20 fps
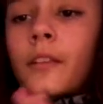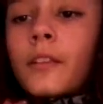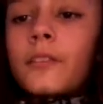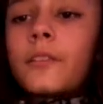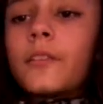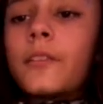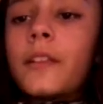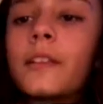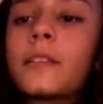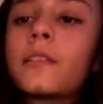
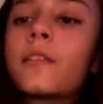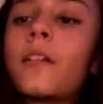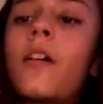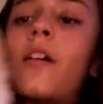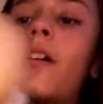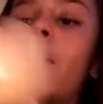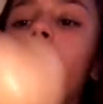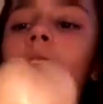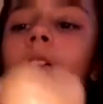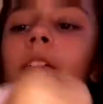So that's
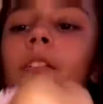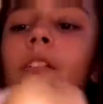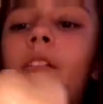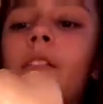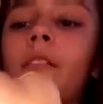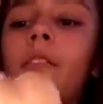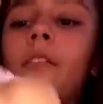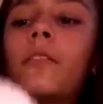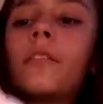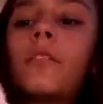all on
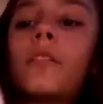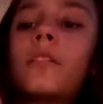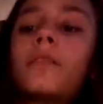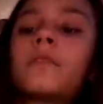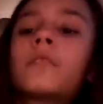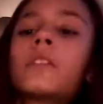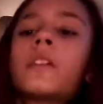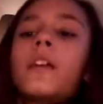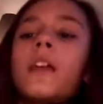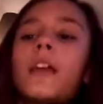her little
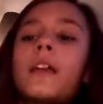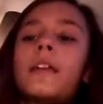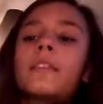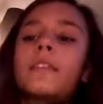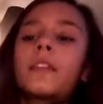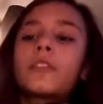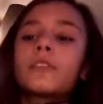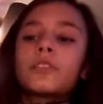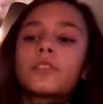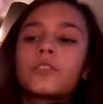hoof.
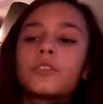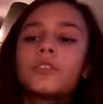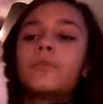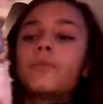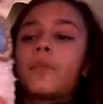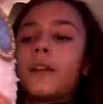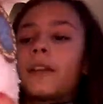And there's two